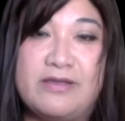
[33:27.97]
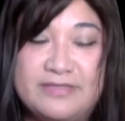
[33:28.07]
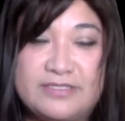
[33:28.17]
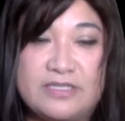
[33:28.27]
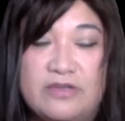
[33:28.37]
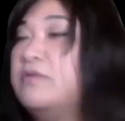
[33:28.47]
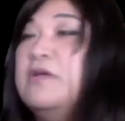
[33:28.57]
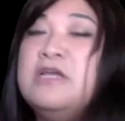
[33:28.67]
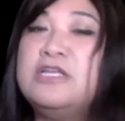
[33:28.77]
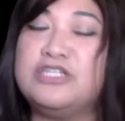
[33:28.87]
So
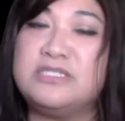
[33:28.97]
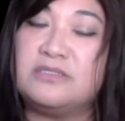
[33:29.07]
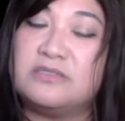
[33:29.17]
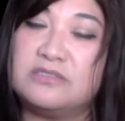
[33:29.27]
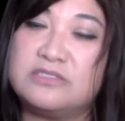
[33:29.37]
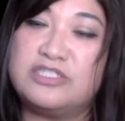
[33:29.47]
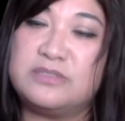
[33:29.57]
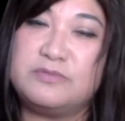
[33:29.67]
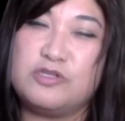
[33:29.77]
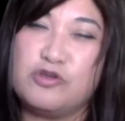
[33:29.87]
just
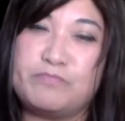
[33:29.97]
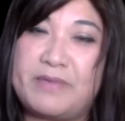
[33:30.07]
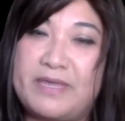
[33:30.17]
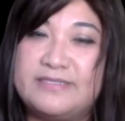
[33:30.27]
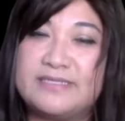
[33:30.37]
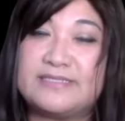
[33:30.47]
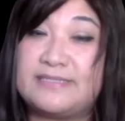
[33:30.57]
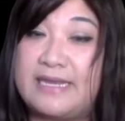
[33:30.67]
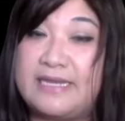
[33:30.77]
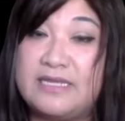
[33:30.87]
your basic
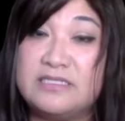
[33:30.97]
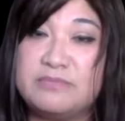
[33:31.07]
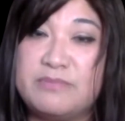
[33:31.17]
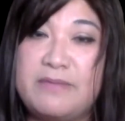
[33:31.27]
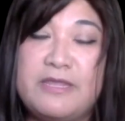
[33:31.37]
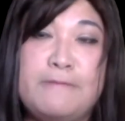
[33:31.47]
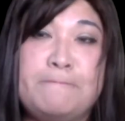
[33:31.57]
settings, maybe.